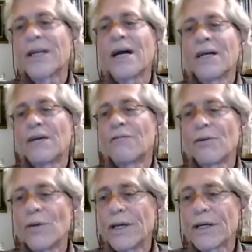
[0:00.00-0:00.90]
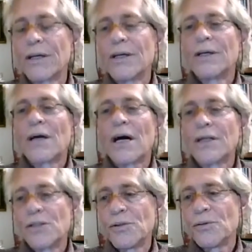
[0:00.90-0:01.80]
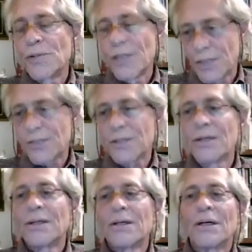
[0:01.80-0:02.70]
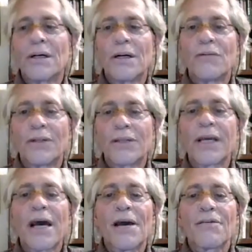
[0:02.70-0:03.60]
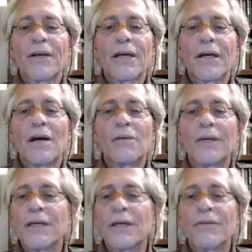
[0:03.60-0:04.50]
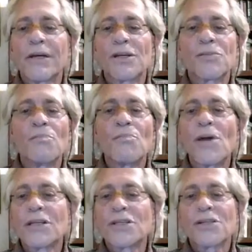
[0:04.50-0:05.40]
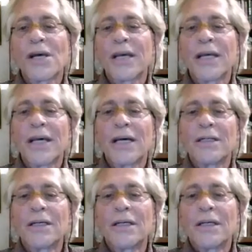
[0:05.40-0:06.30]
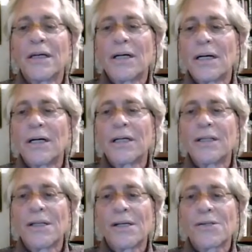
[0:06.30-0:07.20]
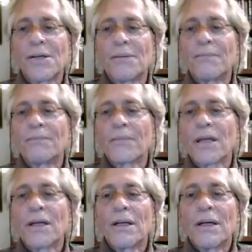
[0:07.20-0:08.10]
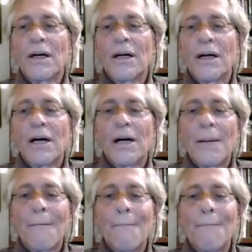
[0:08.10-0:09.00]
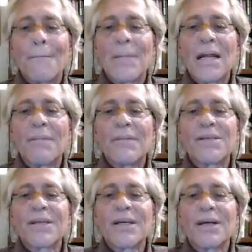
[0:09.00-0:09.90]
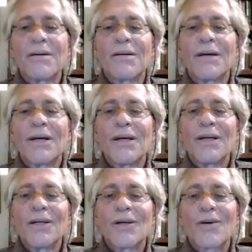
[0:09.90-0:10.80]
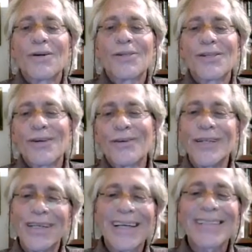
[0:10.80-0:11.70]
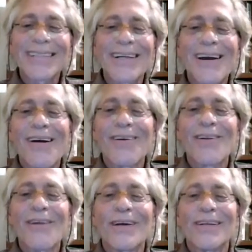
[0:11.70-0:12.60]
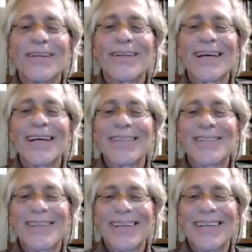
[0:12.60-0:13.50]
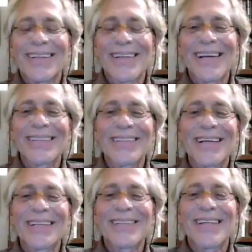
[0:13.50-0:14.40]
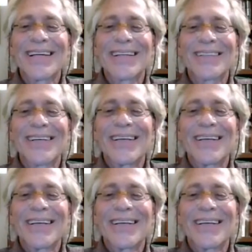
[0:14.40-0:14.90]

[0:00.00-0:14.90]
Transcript: night, every week, I do this with the gathering, and I'll be giving as much as I can in this. Let me see here. Your courses are unique. Yes, they are. I love it. Thanks, thanks, thanks, thanks.